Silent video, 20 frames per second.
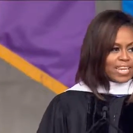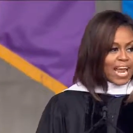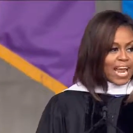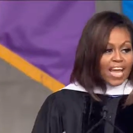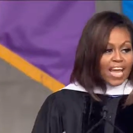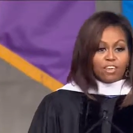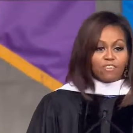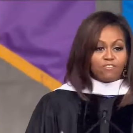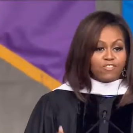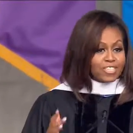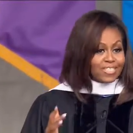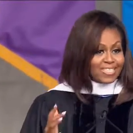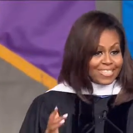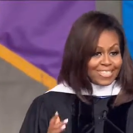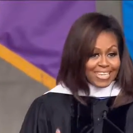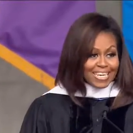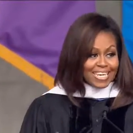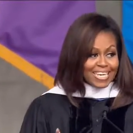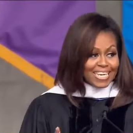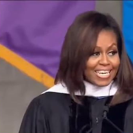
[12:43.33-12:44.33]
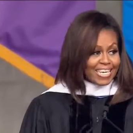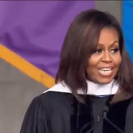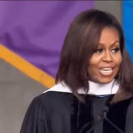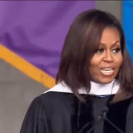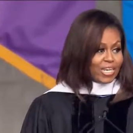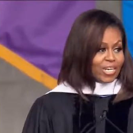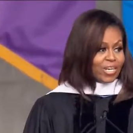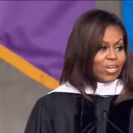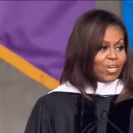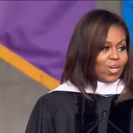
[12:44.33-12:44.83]
and I have
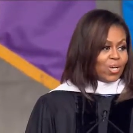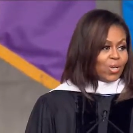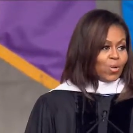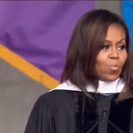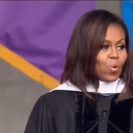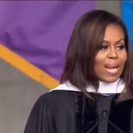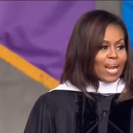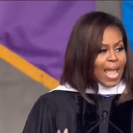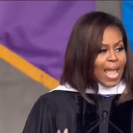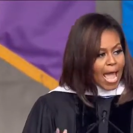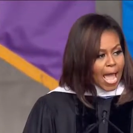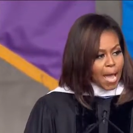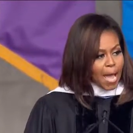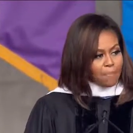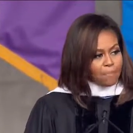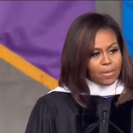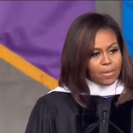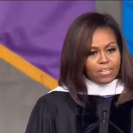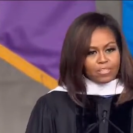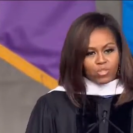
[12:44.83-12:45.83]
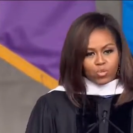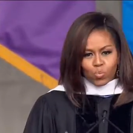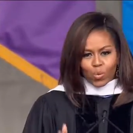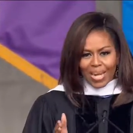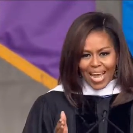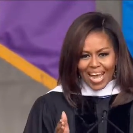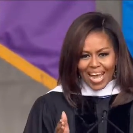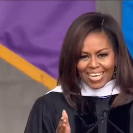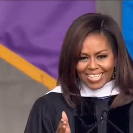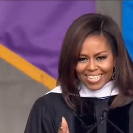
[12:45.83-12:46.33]
seen what happens
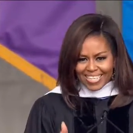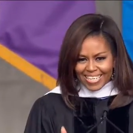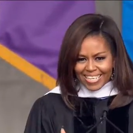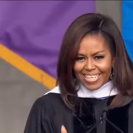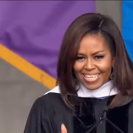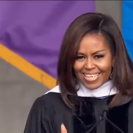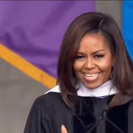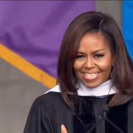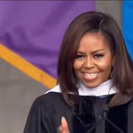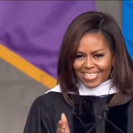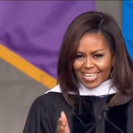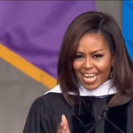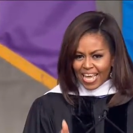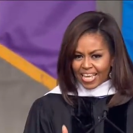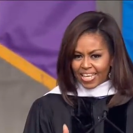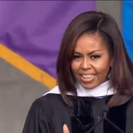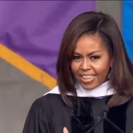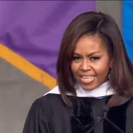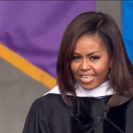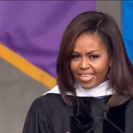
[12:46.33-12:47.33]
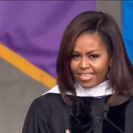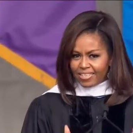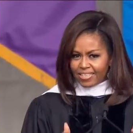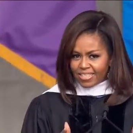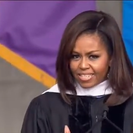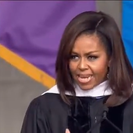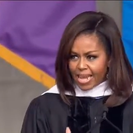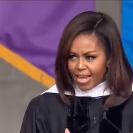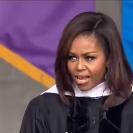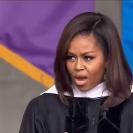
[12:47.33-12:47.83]
when ideas like these
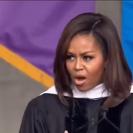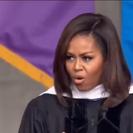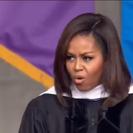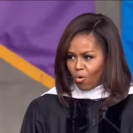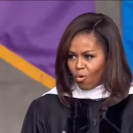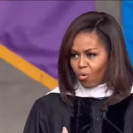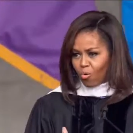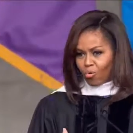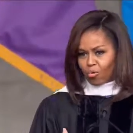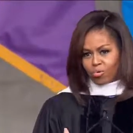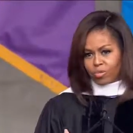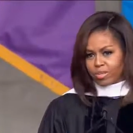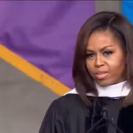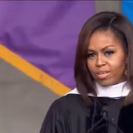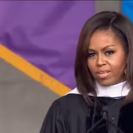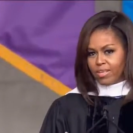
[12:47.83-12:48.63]
take hold.